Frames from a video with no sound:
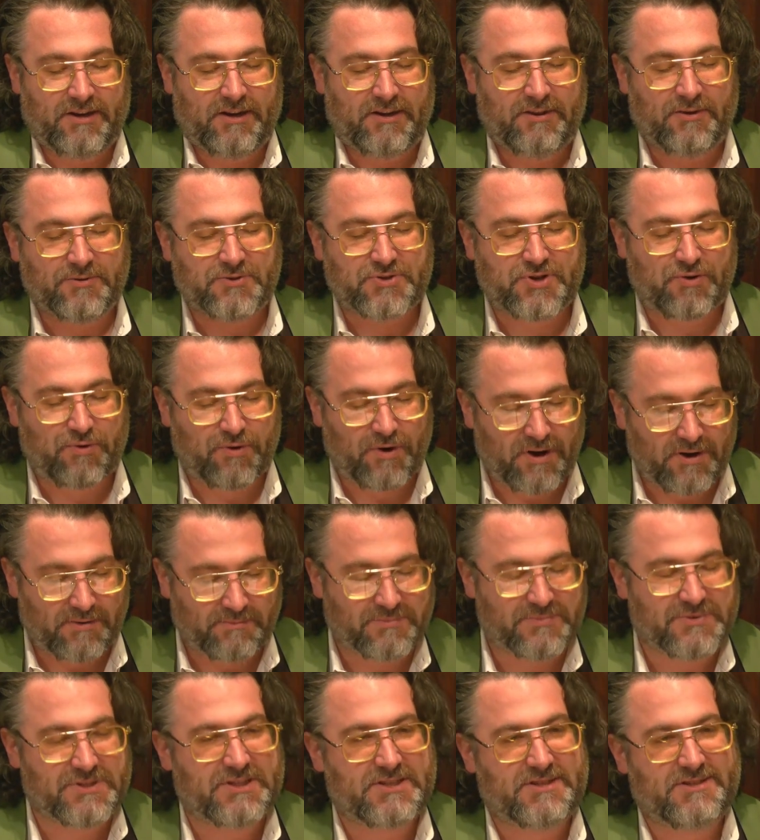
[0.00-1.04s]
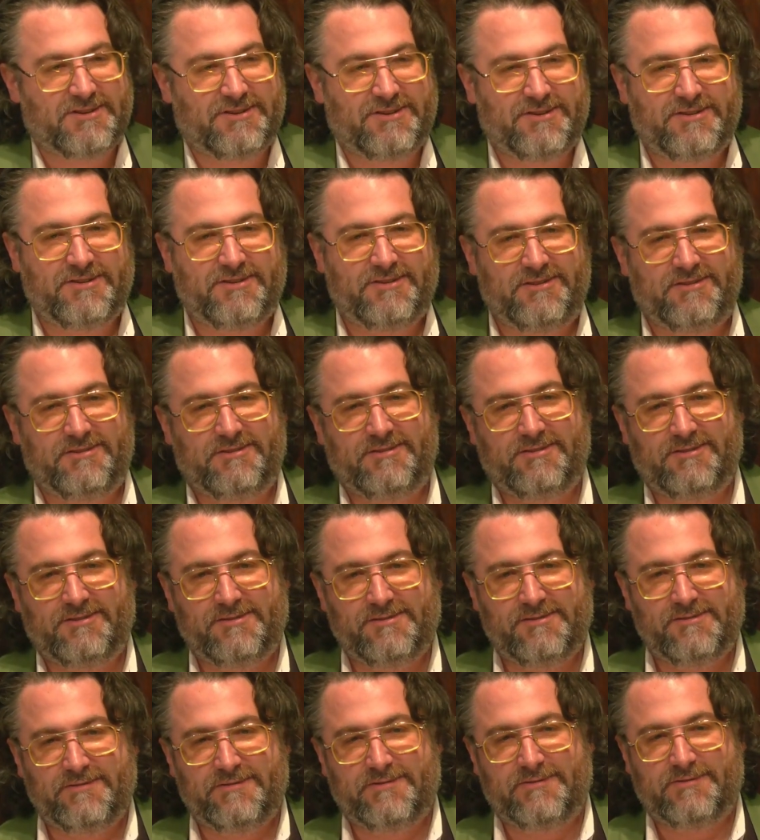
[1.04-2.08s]
And those crumbs,
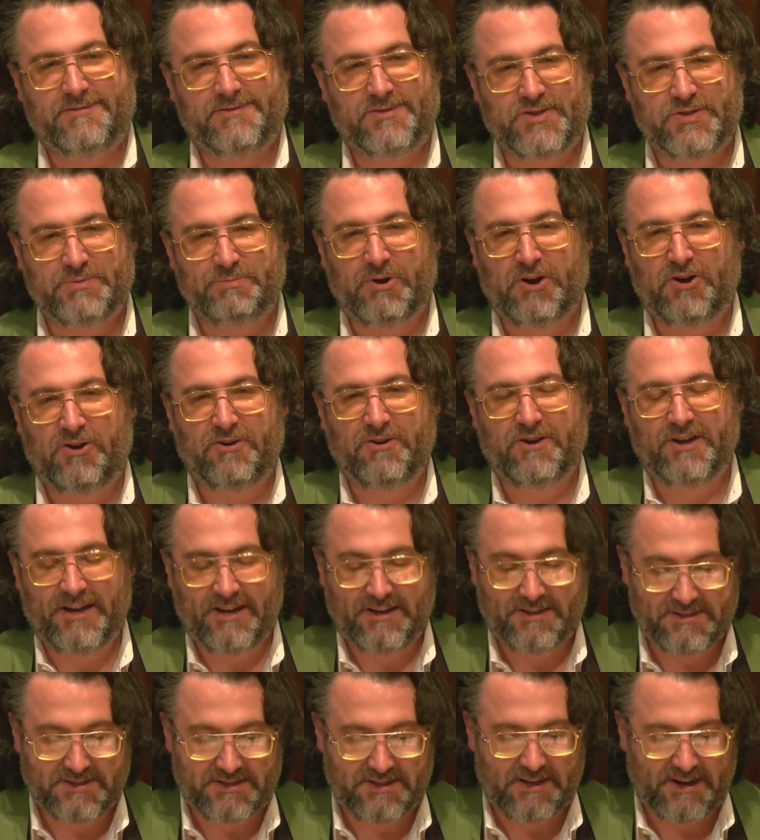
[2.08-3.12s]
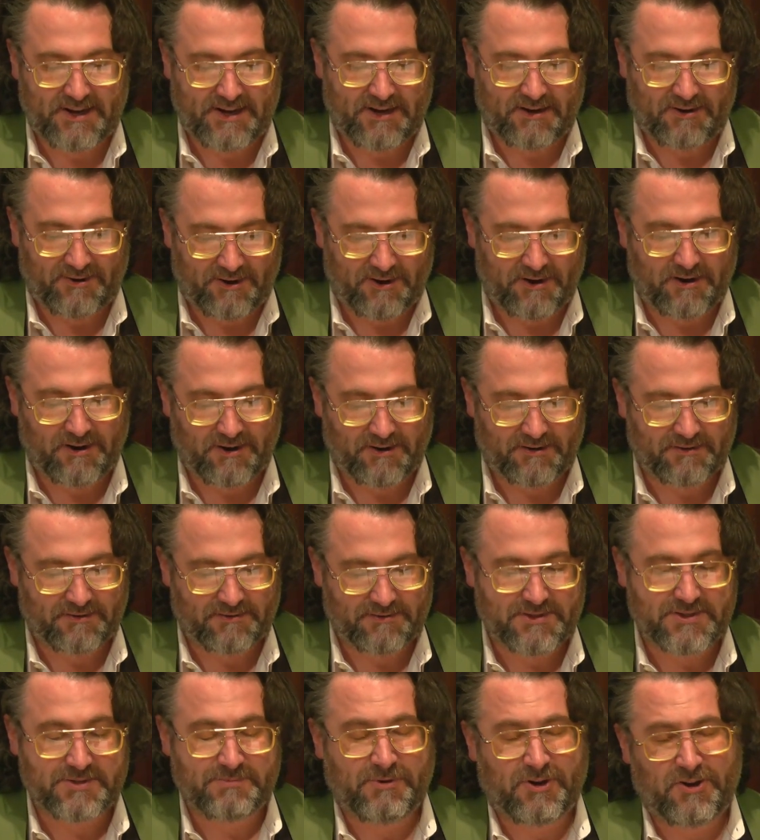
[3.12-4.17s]
small as they are,
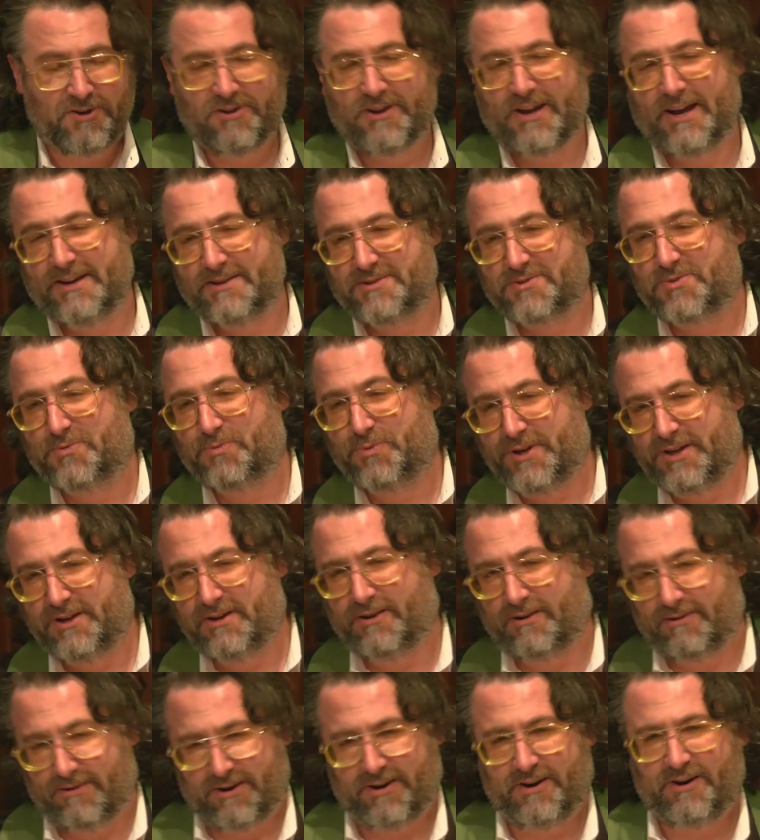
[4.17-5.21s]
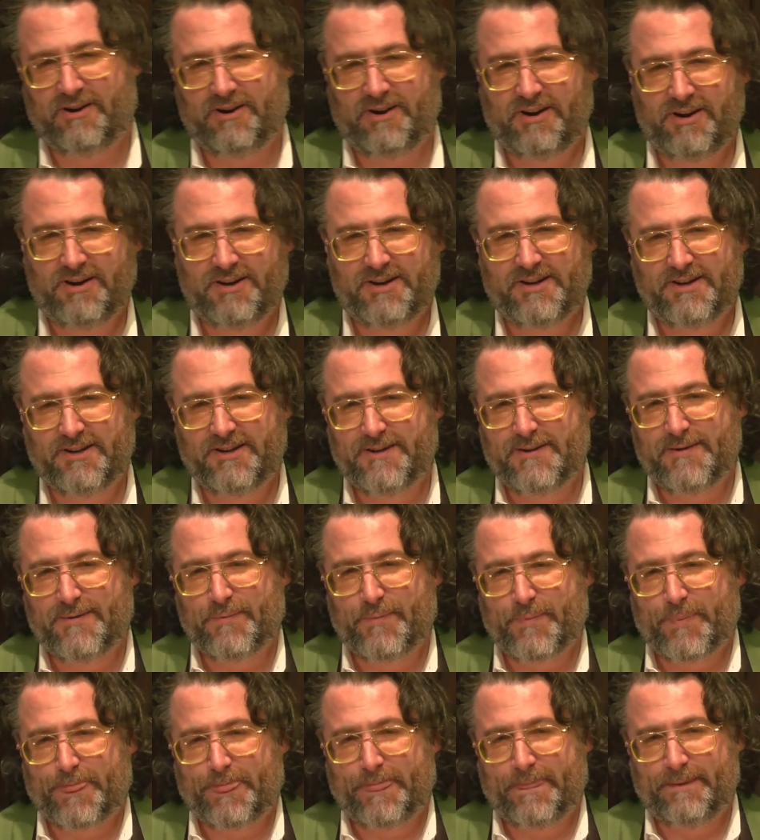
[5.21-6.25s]
small as we are,
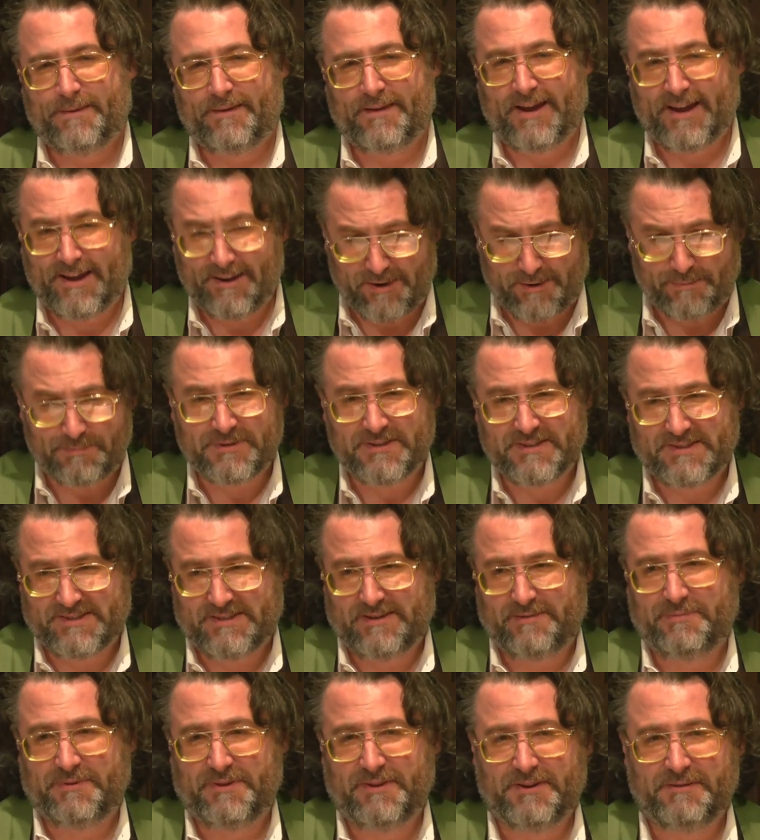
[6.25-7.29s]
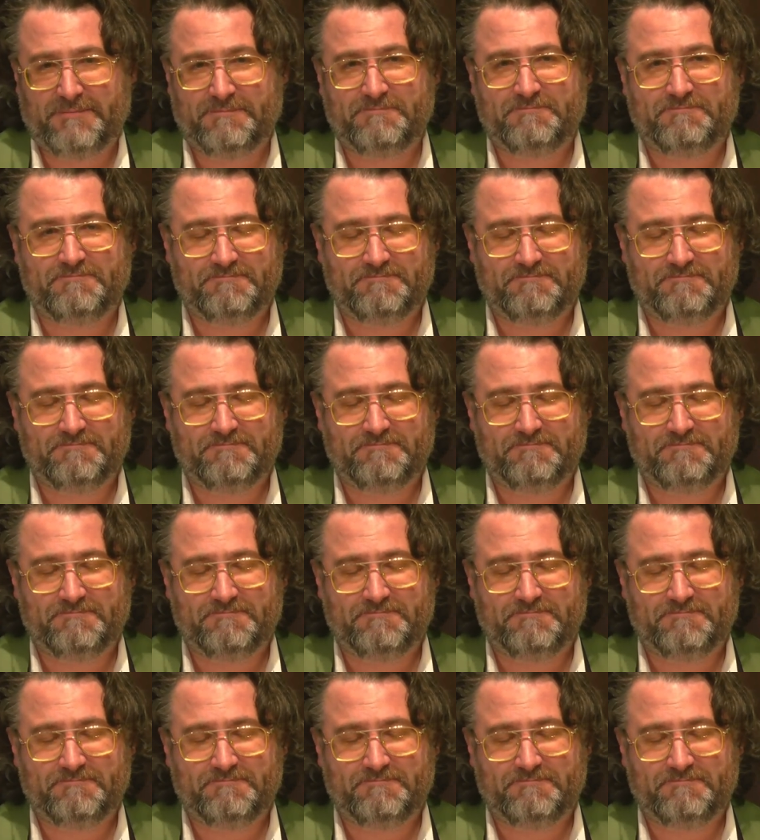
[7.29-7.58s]
add up to something.